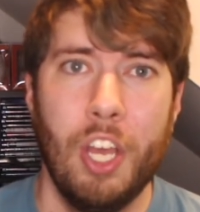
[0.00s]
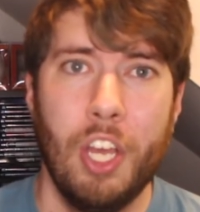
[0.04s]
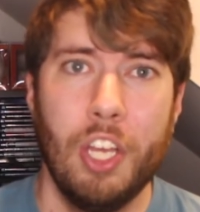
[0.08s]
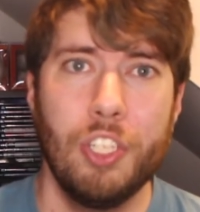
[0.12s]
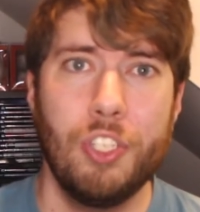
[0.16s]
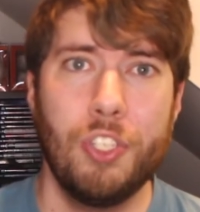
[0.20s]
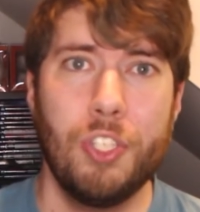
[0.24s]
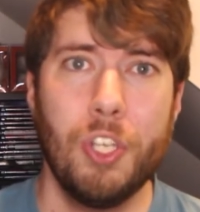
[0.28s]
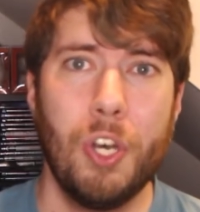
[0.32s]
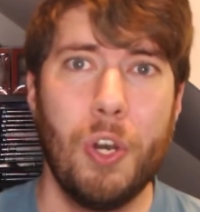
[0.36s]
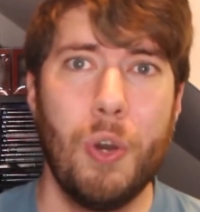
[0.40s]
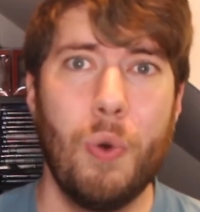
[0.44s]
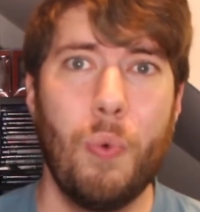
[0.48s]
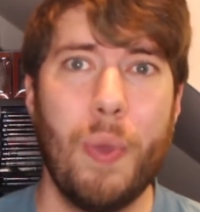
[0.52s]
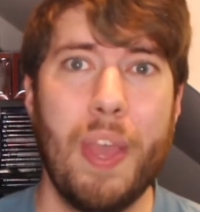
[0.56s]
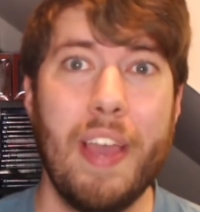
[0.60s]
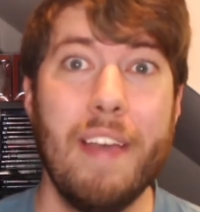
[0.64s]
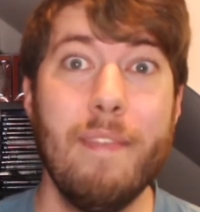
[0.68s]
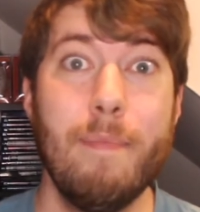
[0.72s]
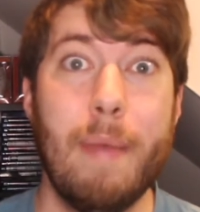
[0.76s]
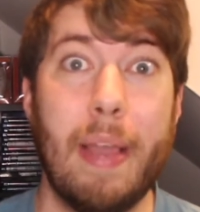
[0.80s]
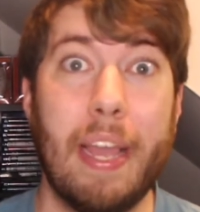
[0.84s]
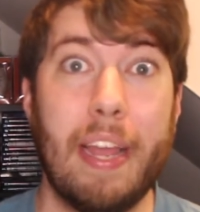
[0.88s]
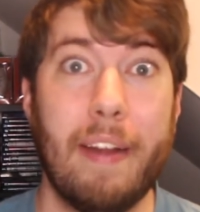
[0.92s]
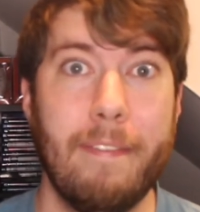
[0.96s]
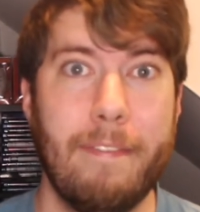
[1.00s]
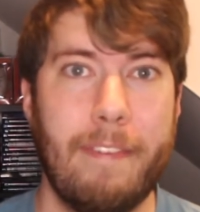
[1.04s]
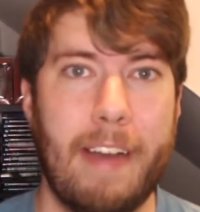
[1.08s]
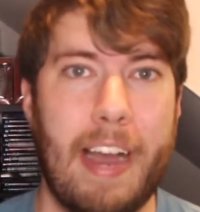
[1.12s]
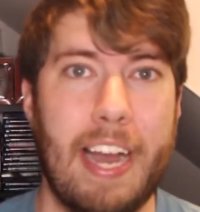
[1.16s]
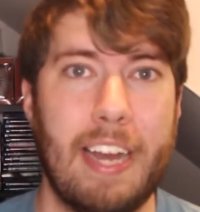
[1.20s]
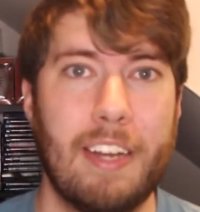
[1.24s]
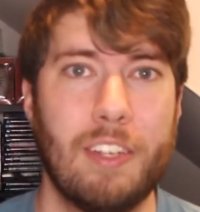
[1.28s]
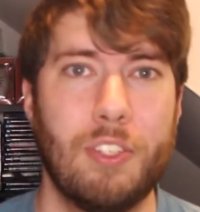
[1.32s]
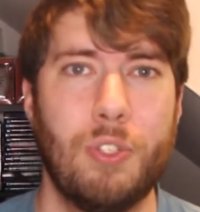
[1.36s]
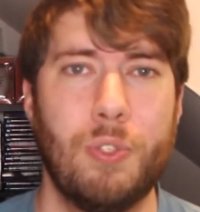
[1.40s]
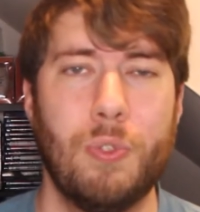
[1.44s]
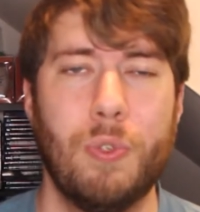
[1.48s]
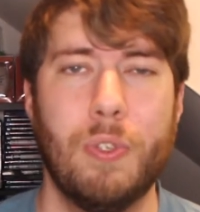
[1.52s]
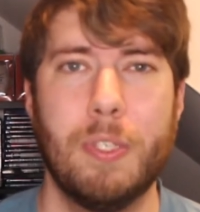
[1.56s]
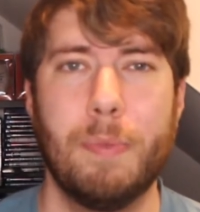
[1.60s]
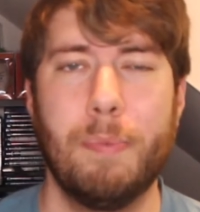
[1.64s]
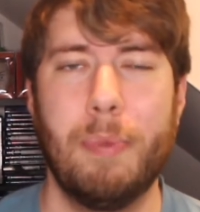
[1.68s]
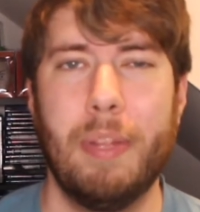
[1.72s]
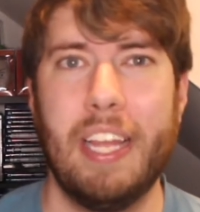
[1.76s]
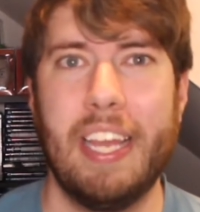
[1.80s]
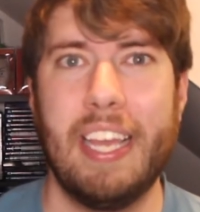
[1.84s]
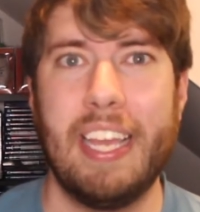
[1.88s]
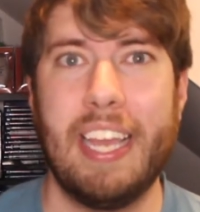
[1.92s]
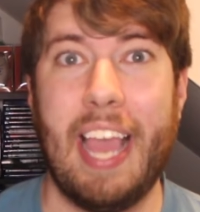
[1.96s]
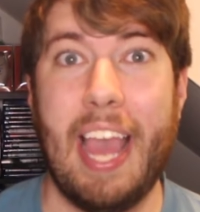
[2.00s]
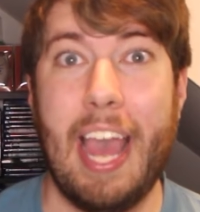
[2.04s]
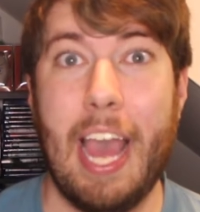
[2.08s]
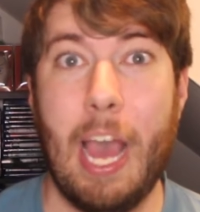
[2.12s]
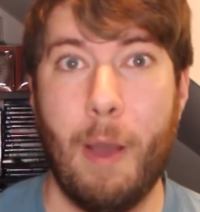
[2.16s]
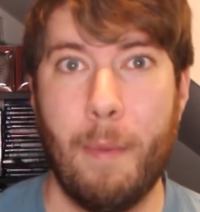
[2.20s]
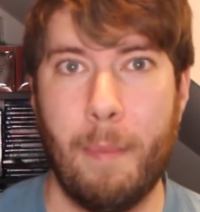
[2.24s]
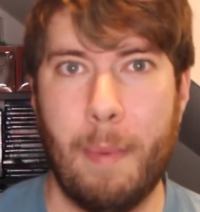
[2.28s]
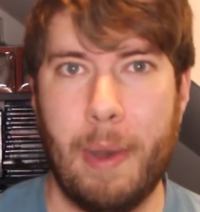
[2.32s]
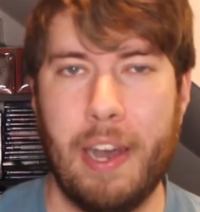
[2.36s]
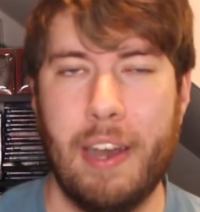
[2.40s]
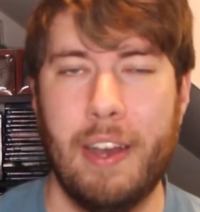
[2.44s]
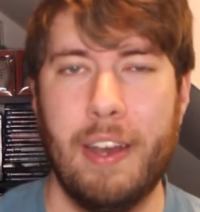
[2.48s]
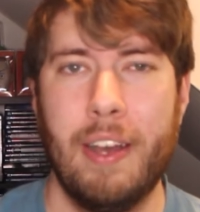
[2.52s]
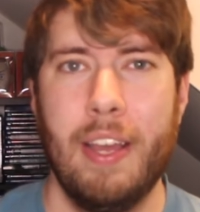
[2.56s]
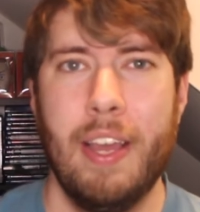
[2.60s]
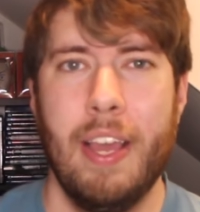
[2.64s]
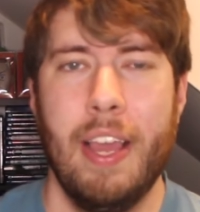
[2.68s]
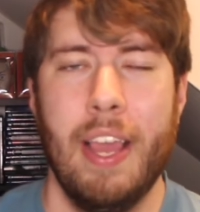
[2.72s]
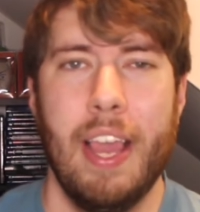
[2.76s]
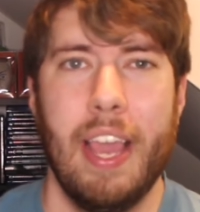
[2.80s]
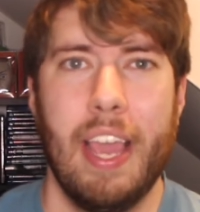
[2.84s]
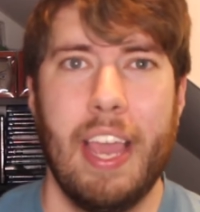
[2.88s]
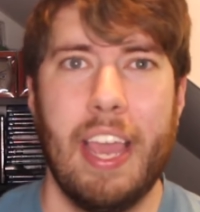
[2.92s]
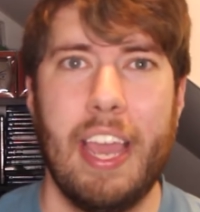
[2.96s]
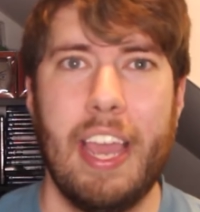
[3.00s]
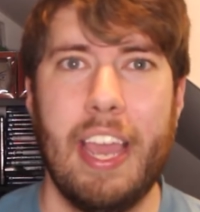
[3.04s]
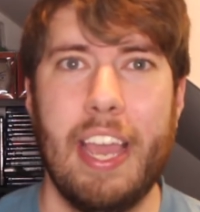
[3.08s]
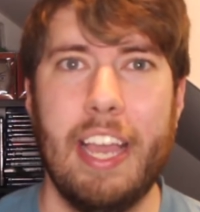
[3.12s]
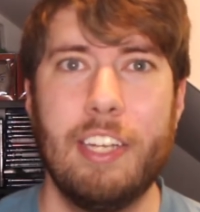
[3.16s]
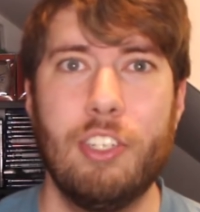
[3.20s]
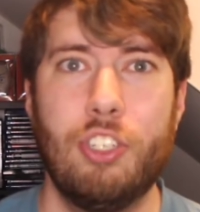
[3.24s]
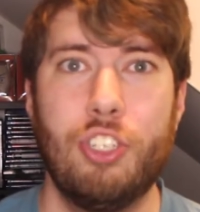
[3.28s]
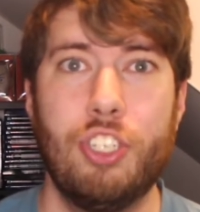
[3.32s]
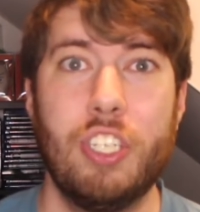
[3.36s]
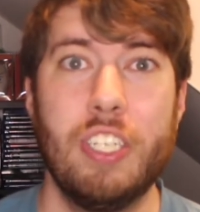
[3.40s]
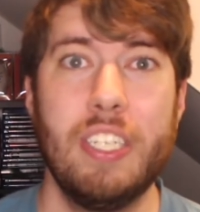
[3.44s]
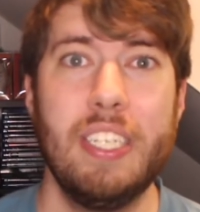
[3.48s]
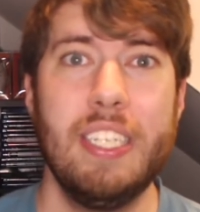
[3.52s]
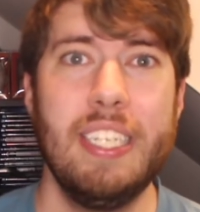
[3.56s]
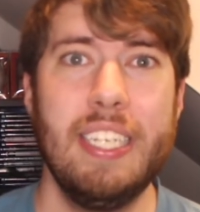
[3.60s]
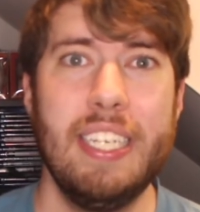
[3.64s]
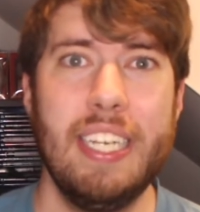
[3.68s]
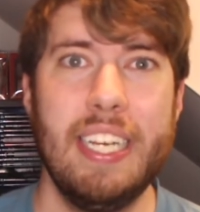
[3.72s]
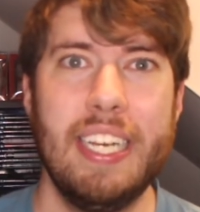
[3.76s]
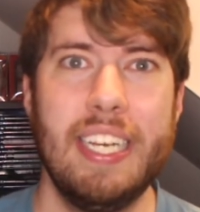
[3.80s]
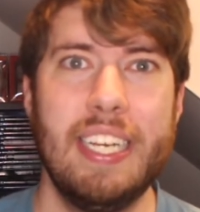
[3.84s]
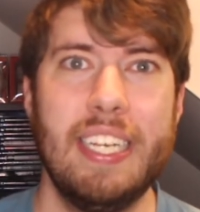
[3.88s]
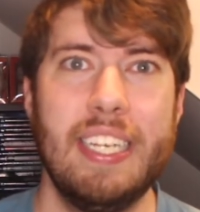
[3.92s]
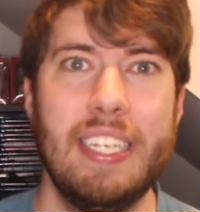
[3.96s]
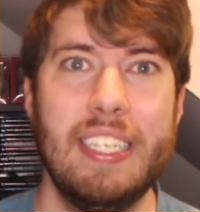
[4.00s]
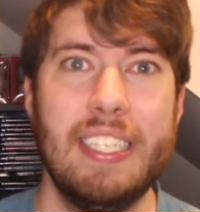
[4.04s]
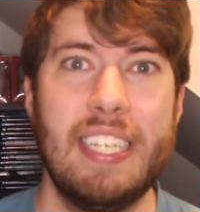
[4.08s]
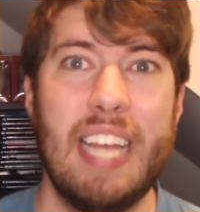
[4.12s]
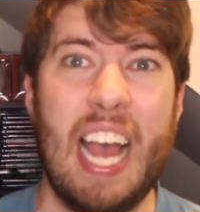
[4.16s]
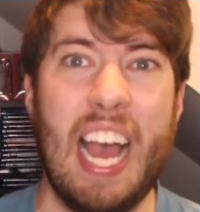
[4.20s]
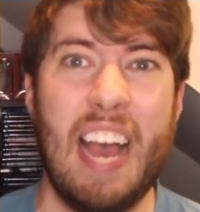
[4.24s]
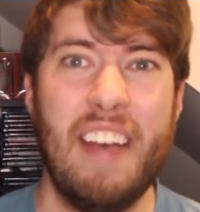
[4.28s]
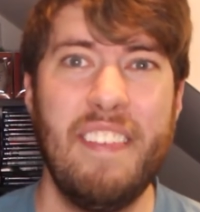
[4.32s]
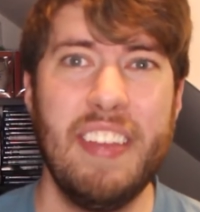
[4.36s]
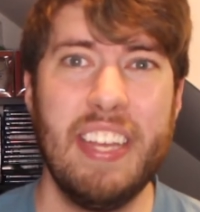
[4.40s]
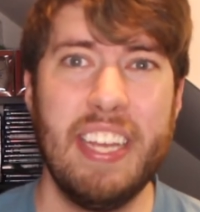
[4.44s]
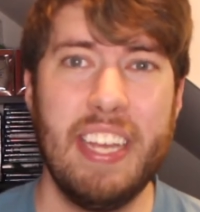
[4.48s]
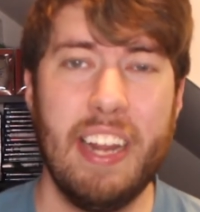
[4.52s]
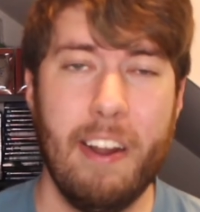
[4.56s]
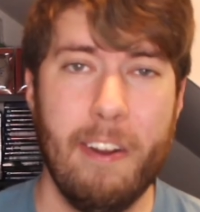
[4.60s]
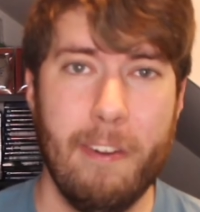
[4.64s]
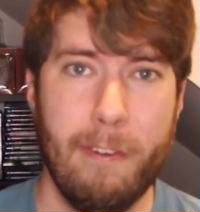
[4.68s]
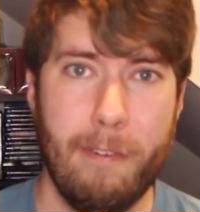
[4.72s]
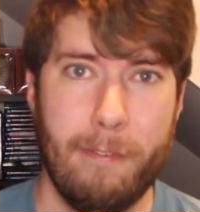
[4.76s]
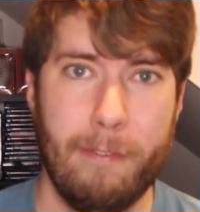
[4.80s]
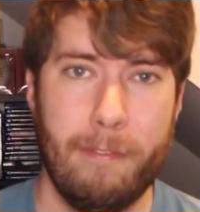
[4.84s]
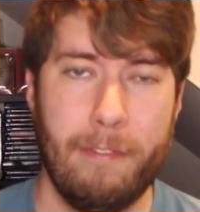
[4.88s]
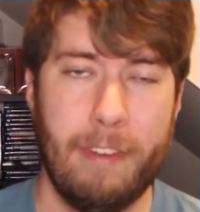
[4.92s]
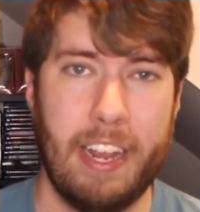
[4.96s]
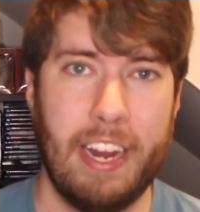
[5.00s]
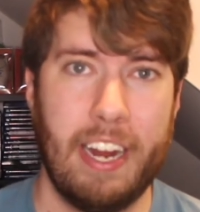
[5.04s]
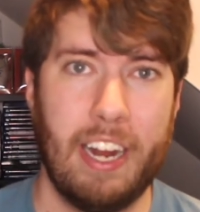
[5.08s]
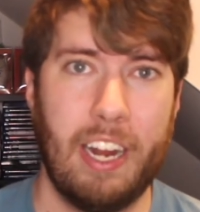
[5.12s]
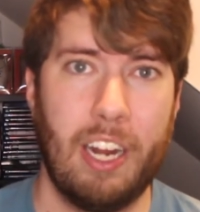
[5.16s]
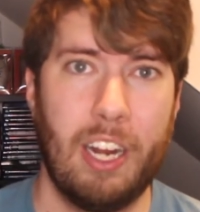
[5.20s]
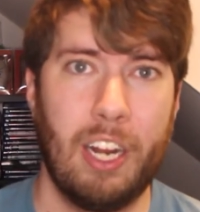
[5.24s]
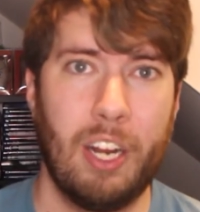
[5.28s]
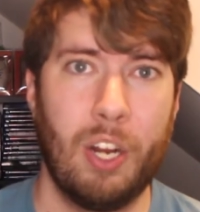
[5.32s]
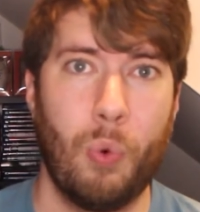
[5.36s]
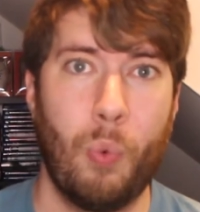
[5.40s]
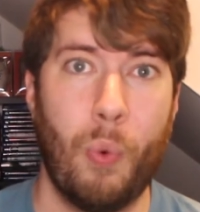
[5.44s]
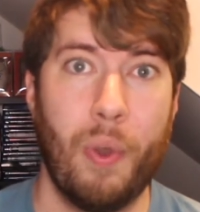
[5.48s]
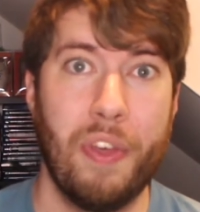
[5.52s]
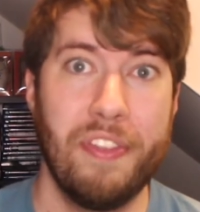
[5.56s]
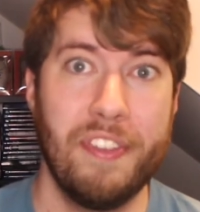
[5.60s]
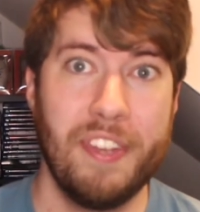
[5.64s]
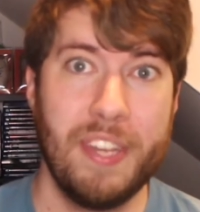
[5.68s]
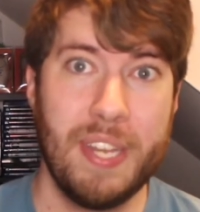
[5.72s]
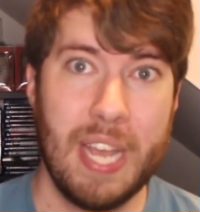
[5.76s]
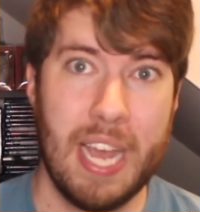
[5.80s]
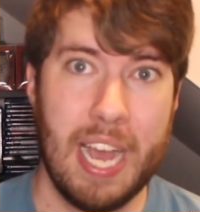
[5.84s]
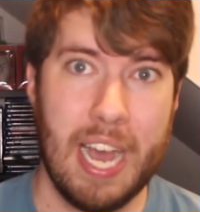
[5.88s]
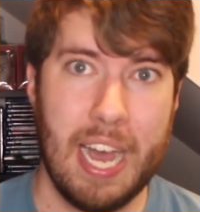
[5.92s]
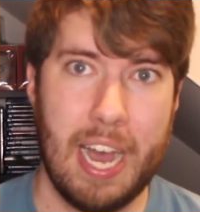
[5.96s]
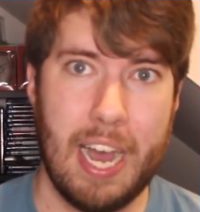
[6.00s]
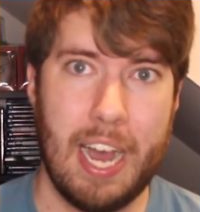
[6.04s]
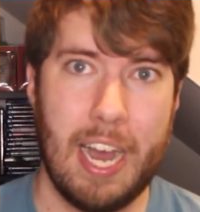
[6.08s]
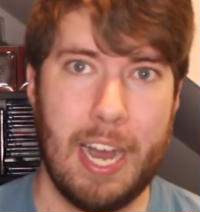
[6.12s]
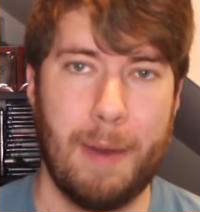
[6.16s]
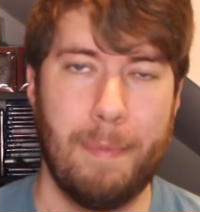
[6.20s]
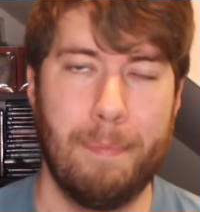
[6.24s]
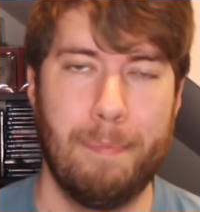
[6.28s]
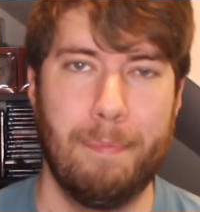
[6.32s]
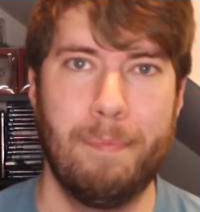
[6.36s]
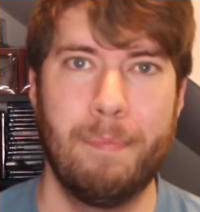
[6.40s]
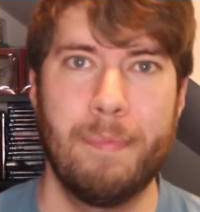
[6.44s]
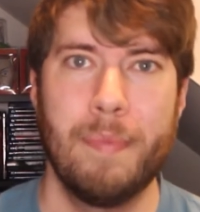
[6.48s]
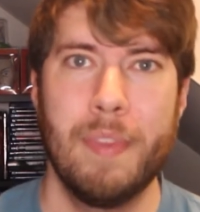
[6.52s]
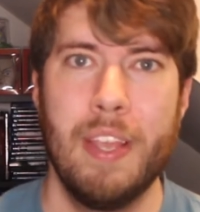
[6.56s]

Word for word: So we have Megan Fox, who is playing Emma, and she is having an affair with Tom.